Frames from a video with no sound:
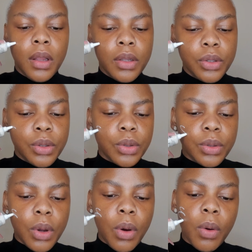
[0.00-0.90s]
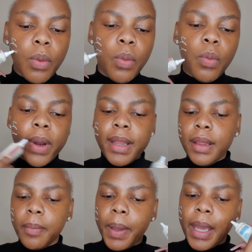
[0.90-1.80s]
So when
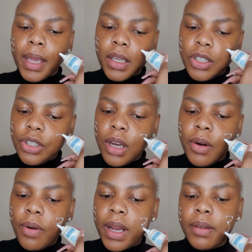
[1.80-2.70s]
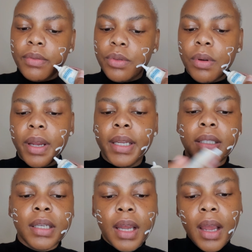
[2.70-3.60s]
the package arrives,
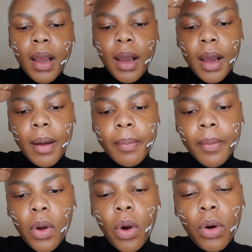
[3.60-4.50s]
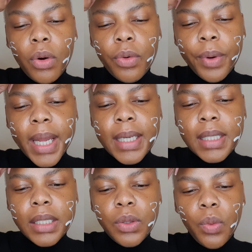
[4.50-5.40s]
right,
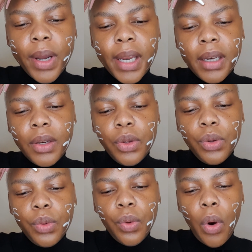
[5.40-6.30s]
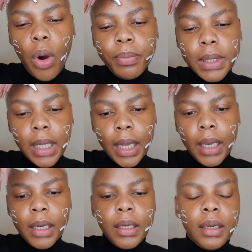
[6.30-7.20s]
already when you opt
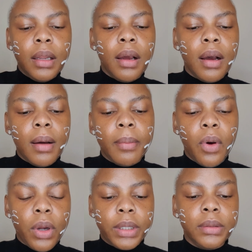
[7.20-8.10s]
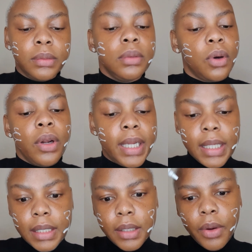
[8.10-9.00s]
in on
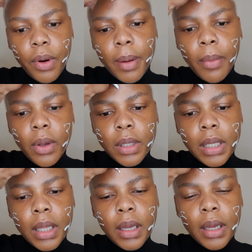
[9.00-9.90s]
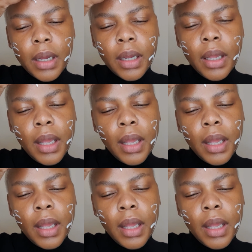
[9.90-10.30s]
Instagram, on their